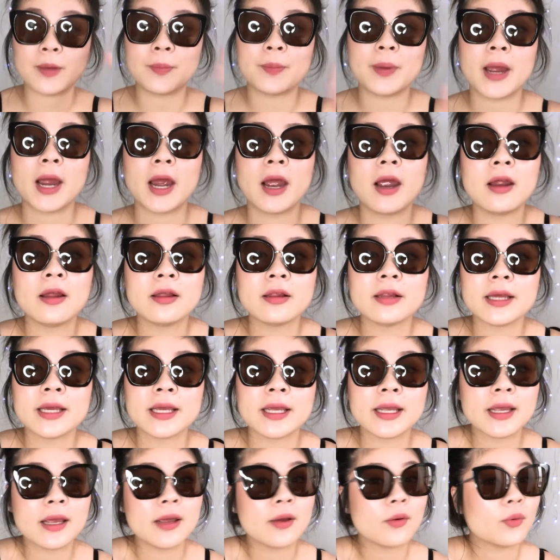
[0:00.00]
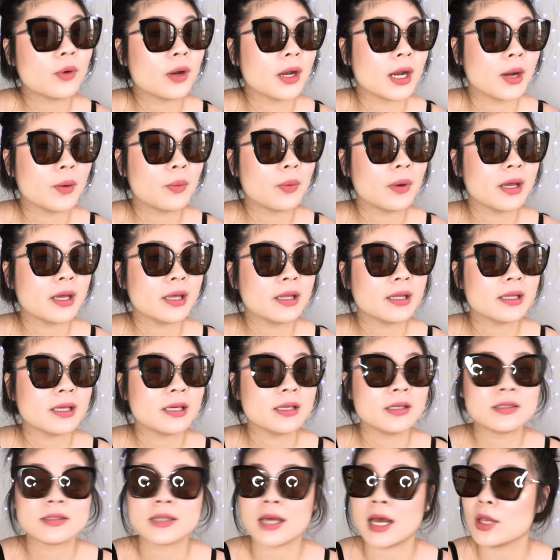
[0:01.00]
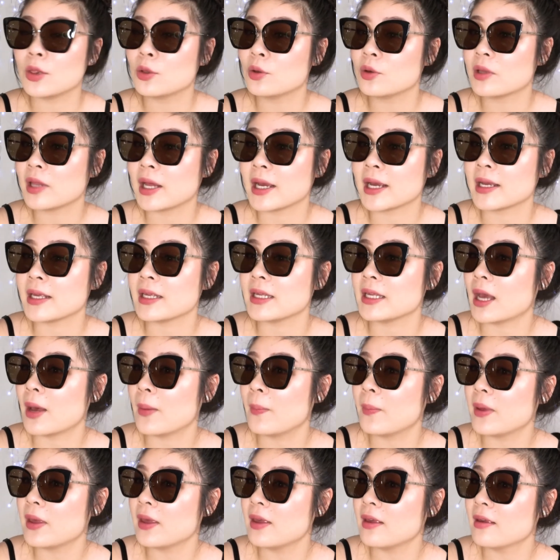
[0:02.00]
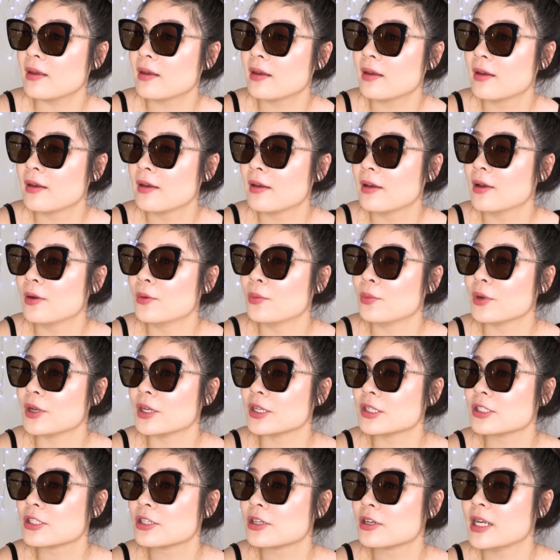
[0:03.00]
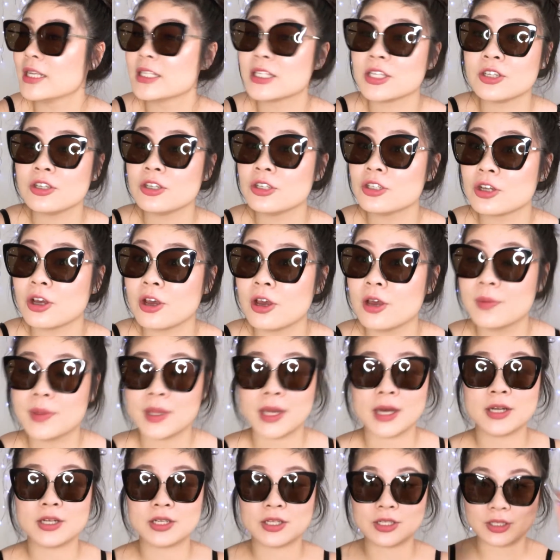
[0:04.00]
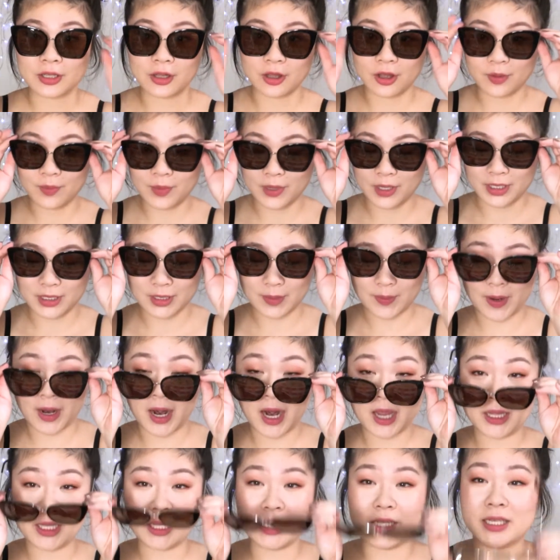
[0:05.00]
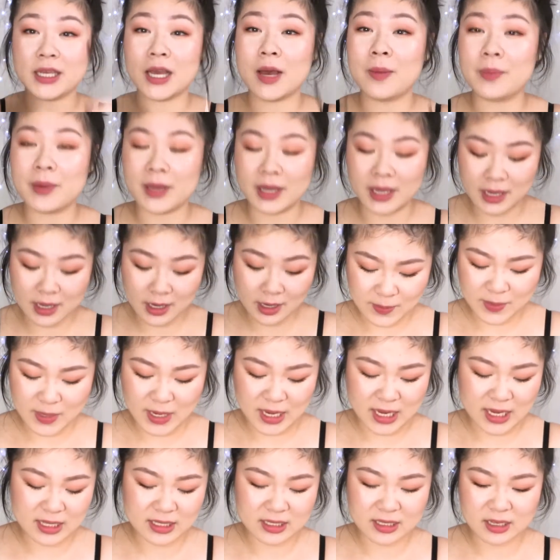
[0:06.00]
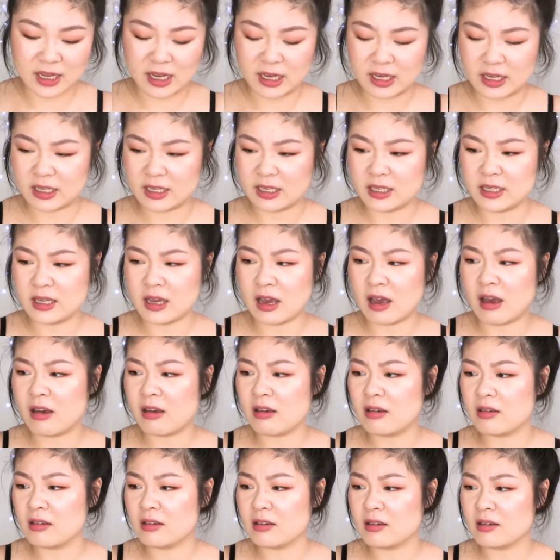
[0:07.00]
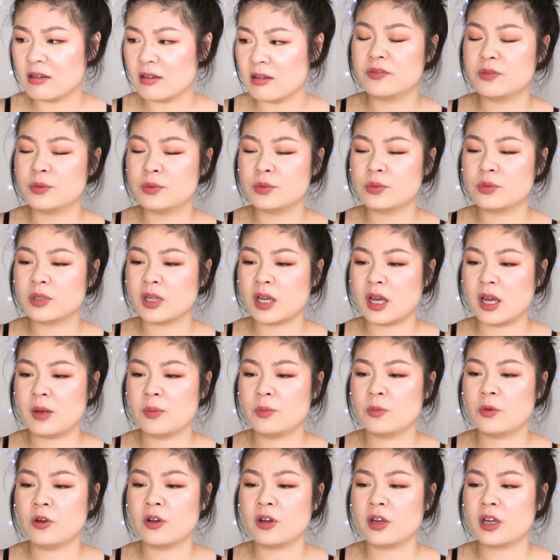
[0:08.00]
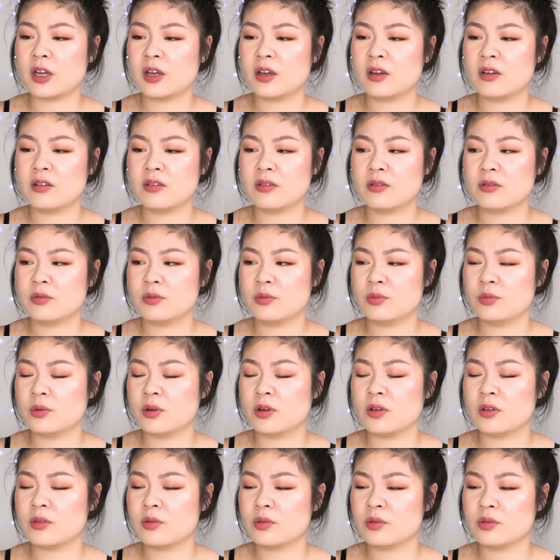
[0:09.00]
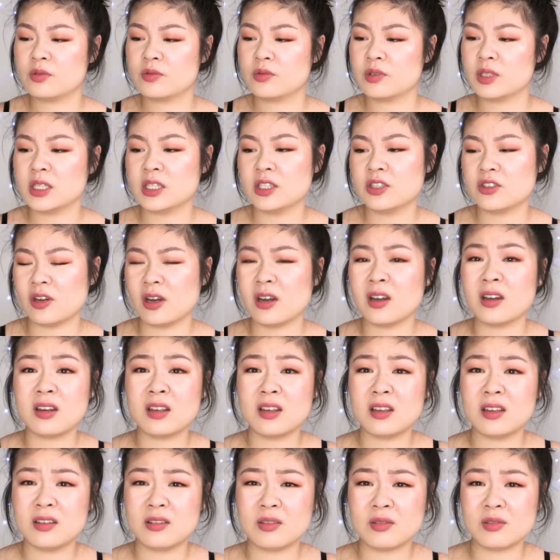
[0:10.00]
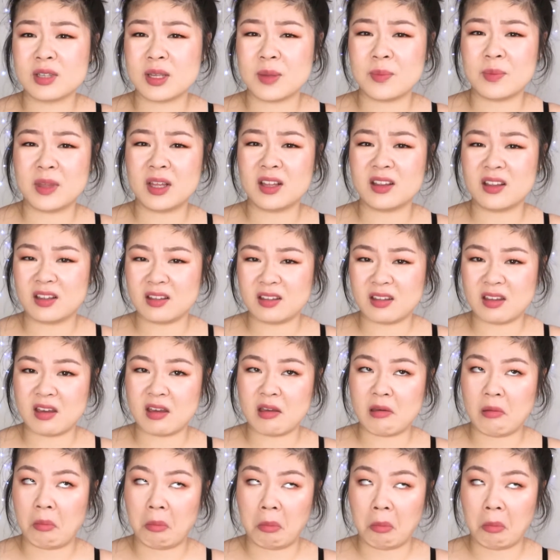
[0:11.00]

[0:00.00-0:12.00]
Apparently when I wear these, I look like a yuppie, which is a new term that I just learned because apparently yuppie means like a young full-time worker who looks really trendy or something like that.